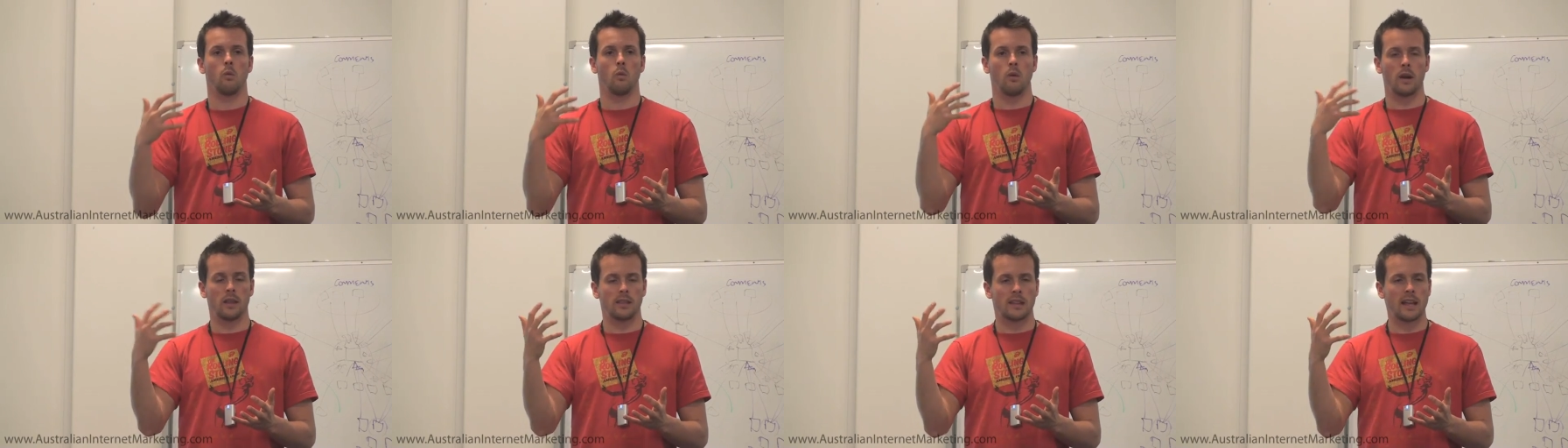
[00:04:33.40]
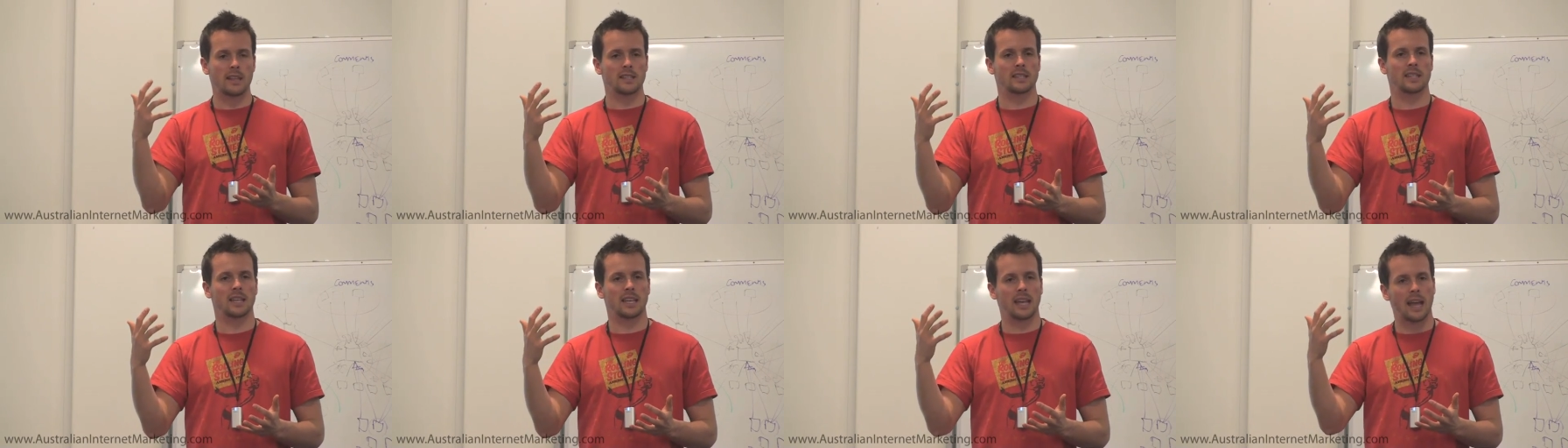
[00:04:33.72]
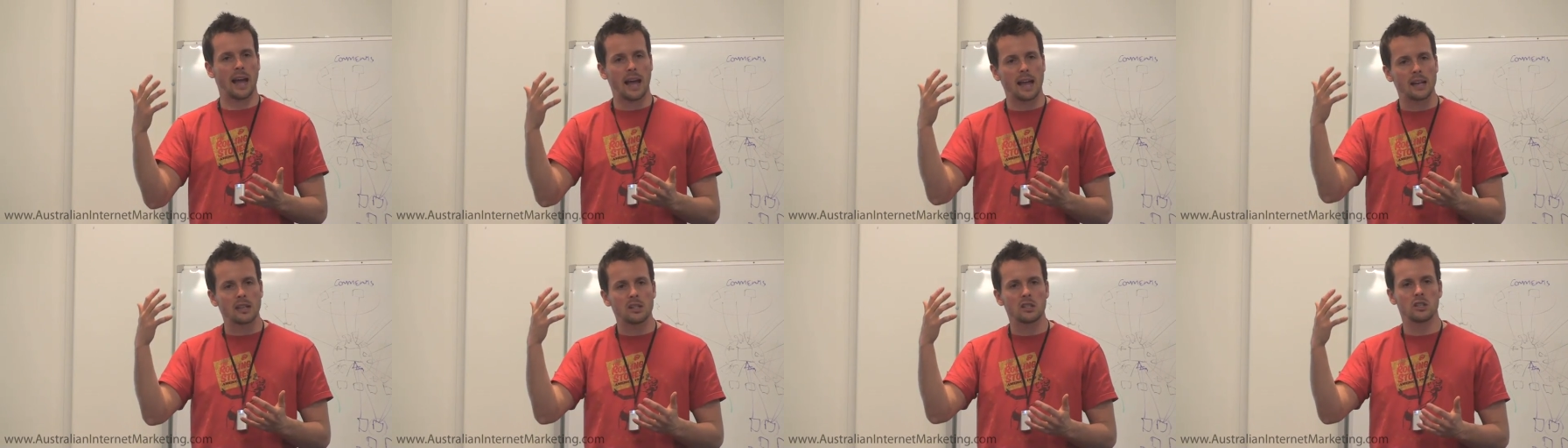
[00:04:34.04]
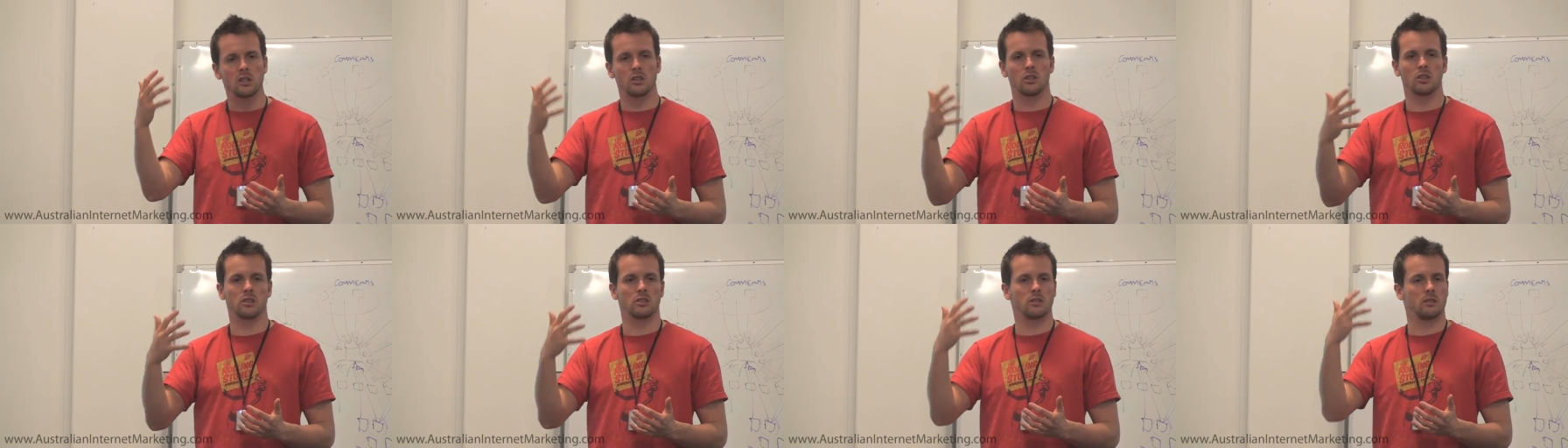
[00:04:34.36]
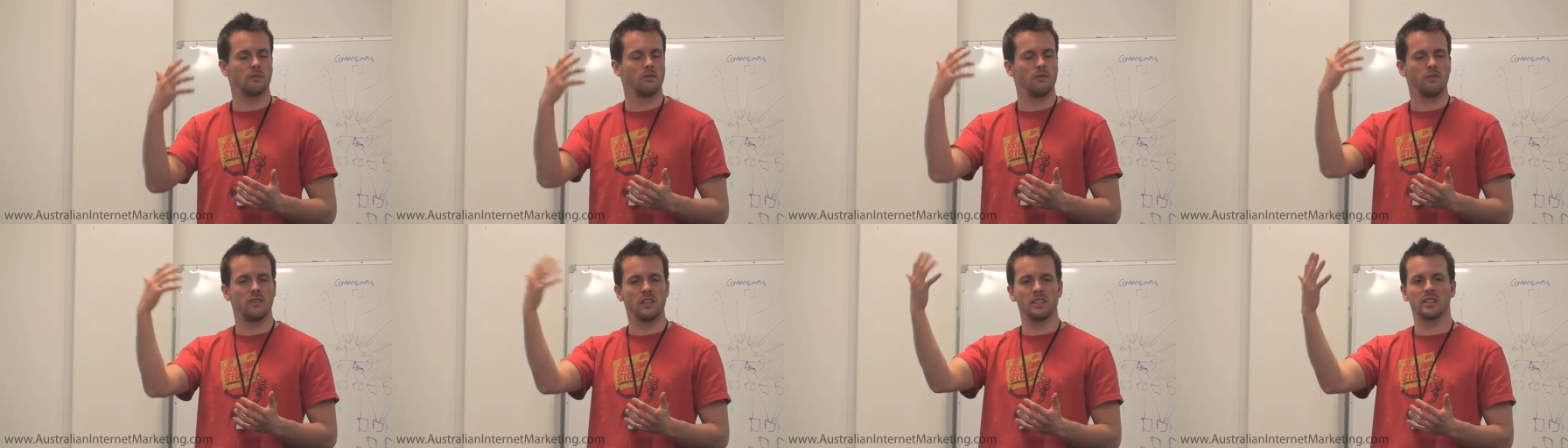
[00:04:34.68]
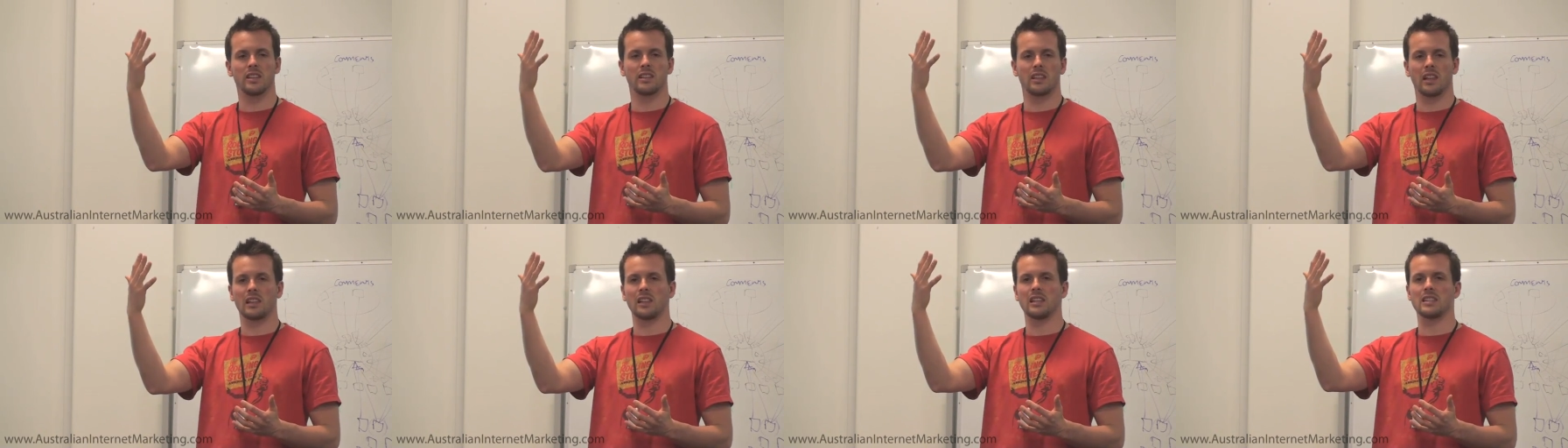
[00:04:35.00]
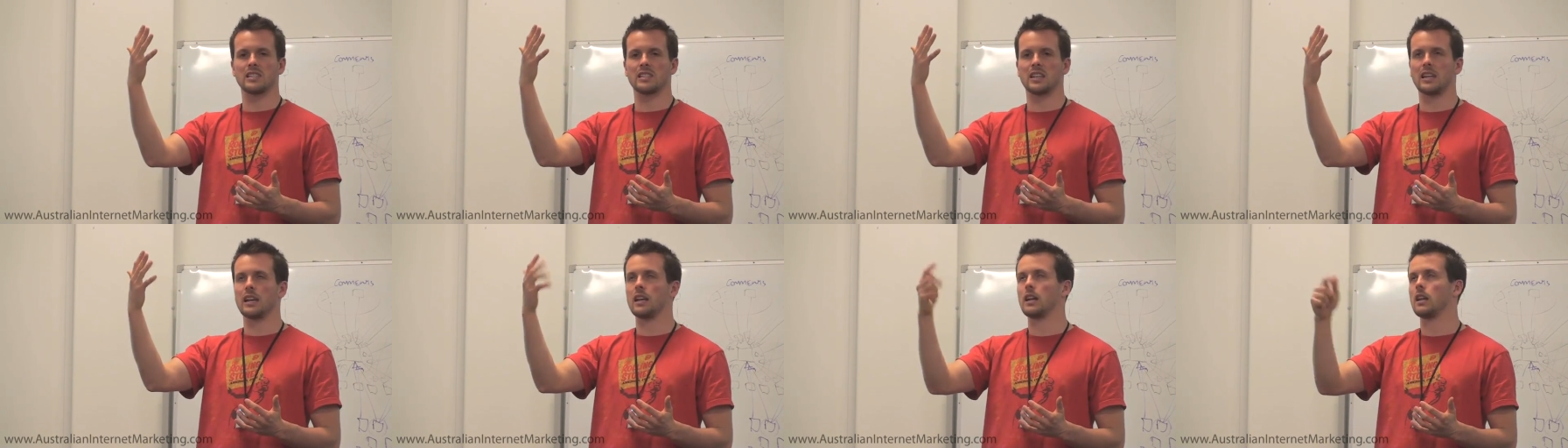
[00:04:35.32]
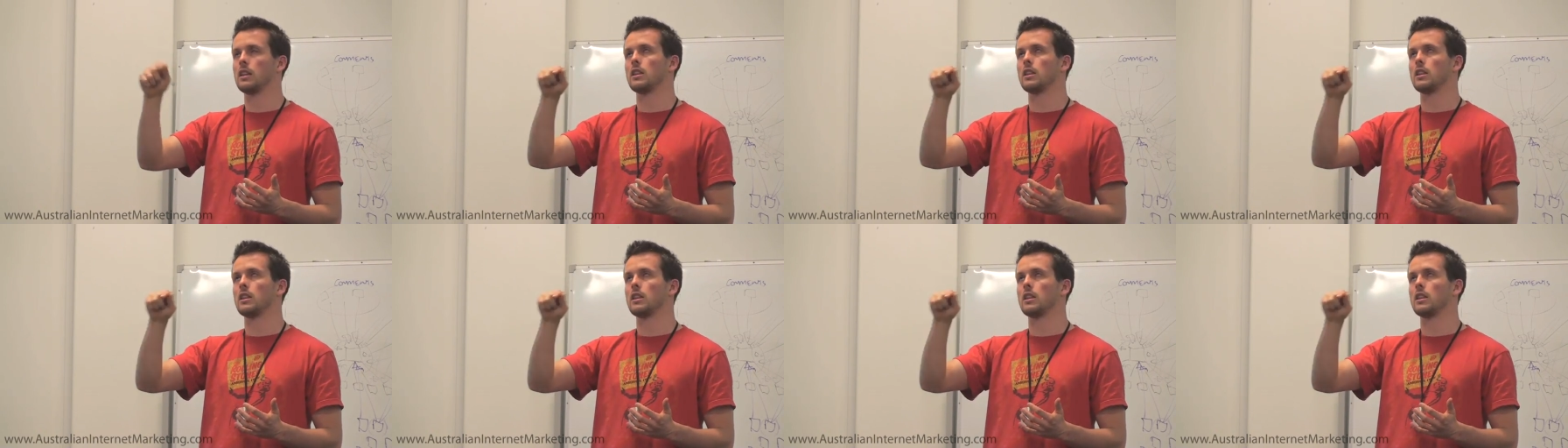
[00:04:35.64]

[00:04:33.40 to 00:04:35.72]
When that's the case, you just visit the listing,